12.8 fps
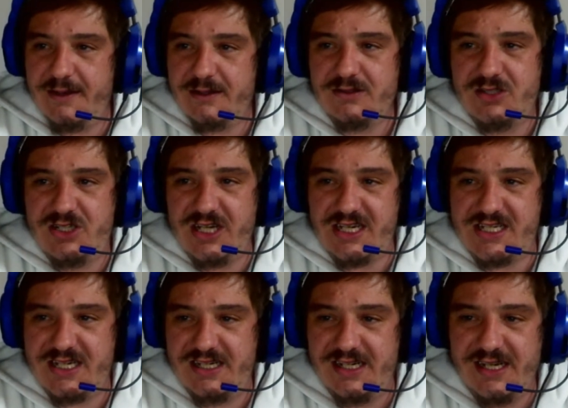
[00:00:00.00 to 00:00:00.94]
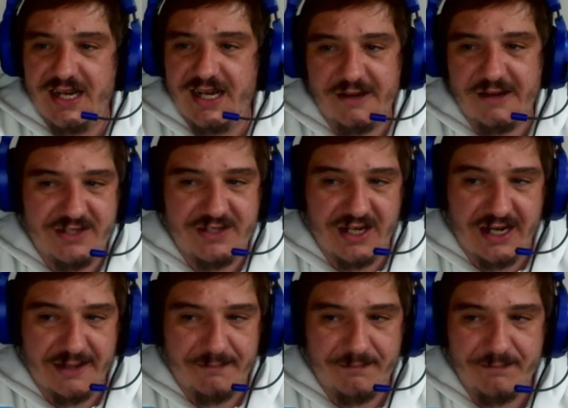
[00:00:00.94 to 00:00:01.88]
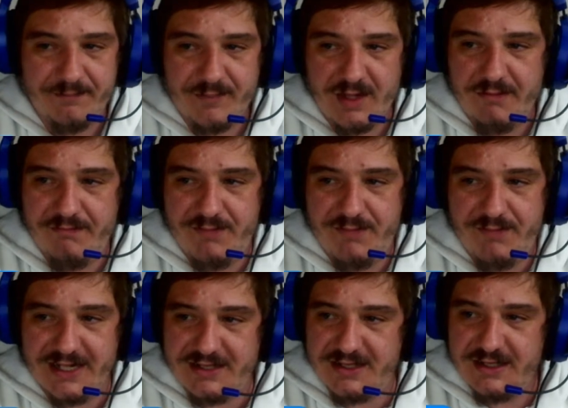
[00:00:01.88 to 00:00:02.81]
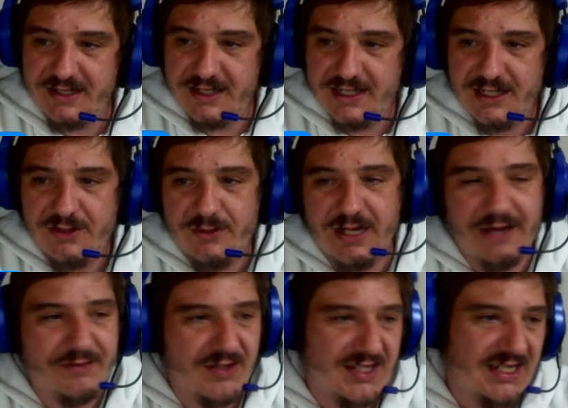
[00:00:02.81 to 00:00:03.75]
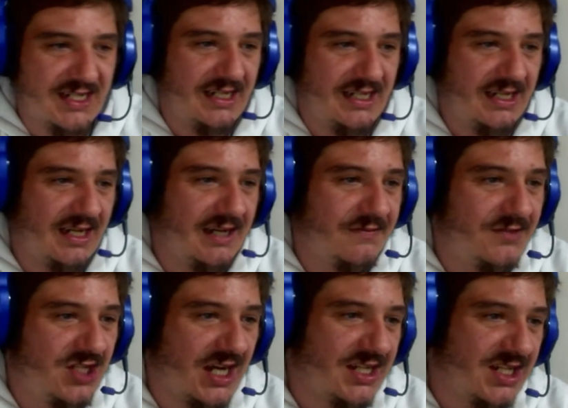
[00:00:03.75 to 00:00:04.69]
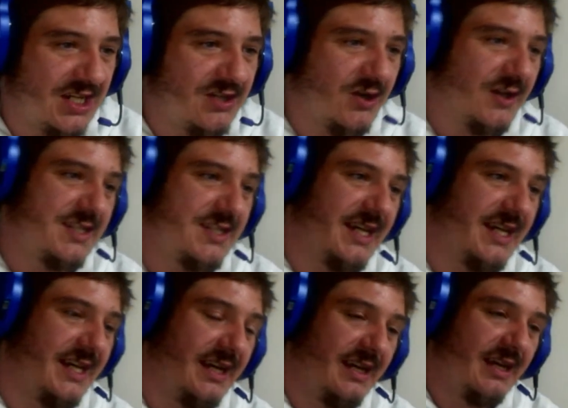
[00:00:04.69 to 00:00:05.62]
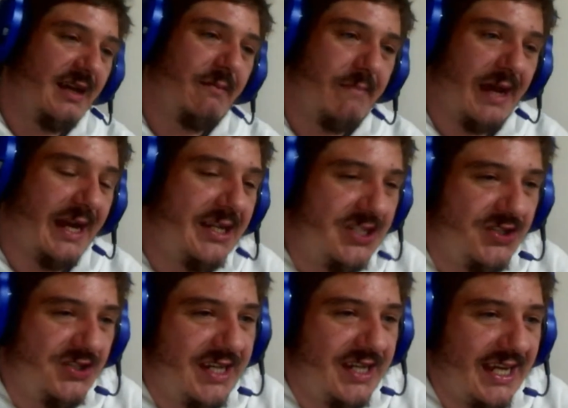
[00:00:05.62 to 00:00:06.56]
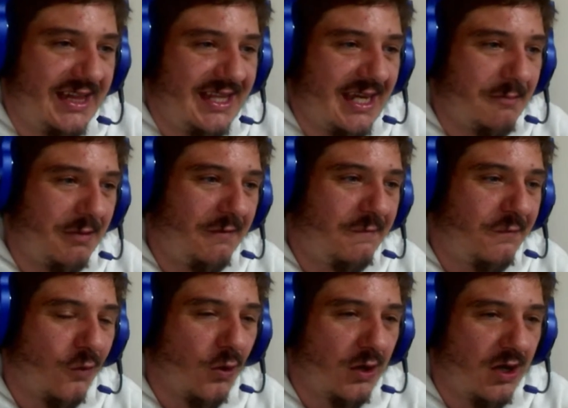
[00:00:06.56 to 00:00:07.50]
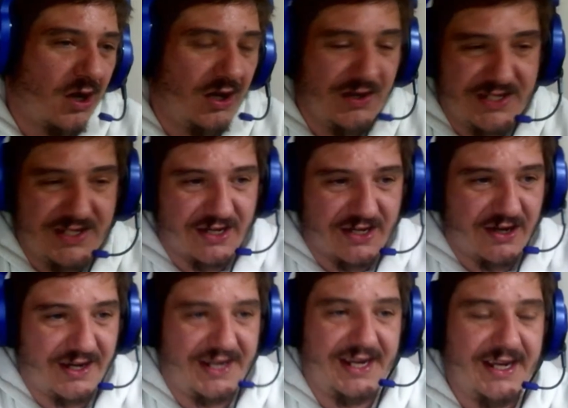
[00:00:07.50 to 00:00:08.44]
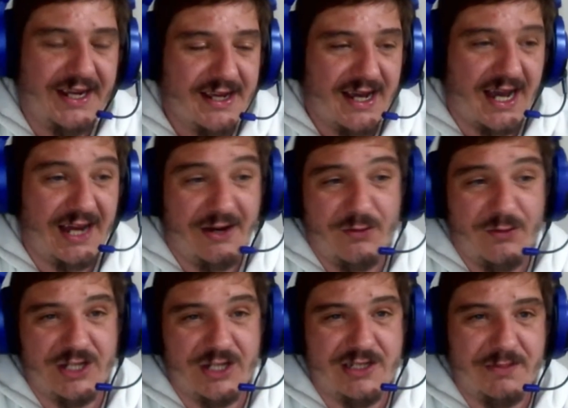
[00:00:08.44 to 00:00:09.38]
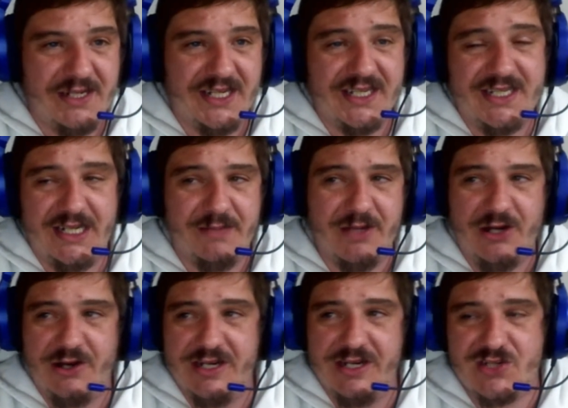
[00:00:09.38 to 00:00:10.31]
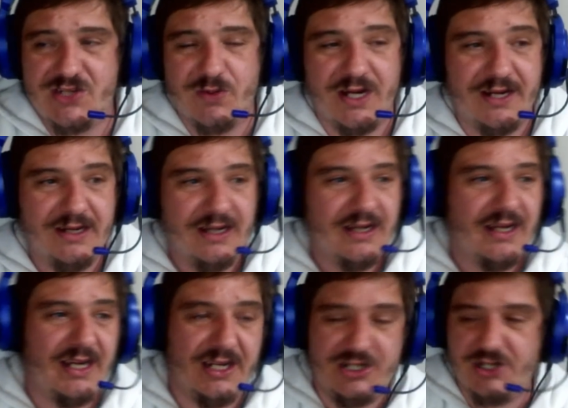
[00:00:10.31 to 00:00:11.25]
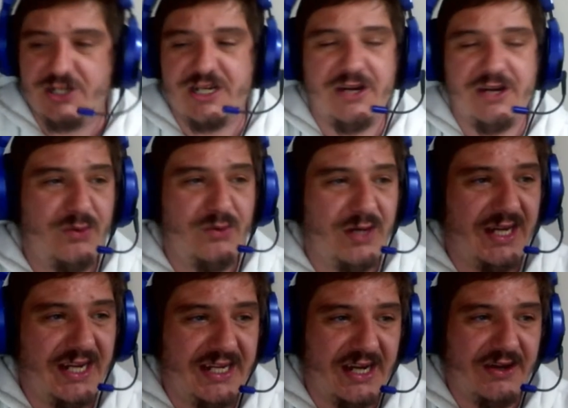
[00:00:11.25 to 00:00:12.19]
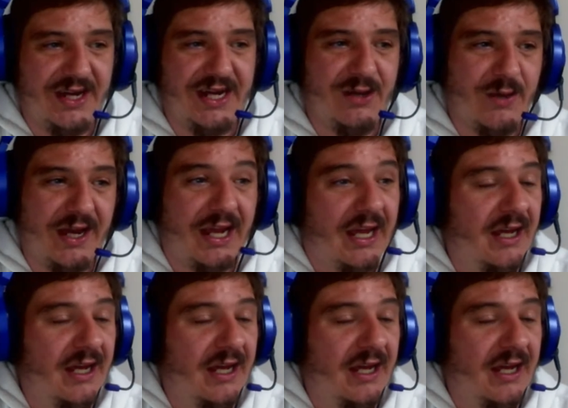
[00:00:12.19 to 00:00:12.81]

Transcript: just in the nick of time, but we'll have to see if JJ Kotze managed to get there before Carlu Sadi. I didn't want to be the TMO on this one. It could really go anyway.